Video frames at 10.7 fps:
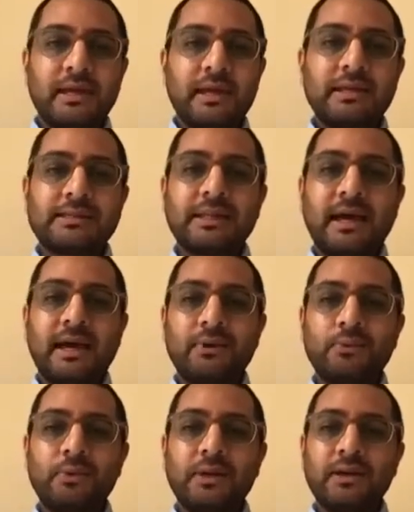is that
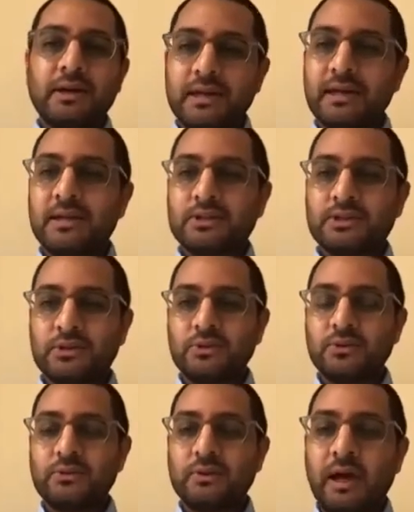we are here
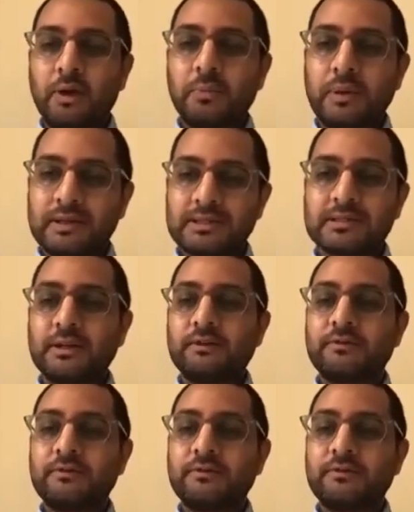to help and serve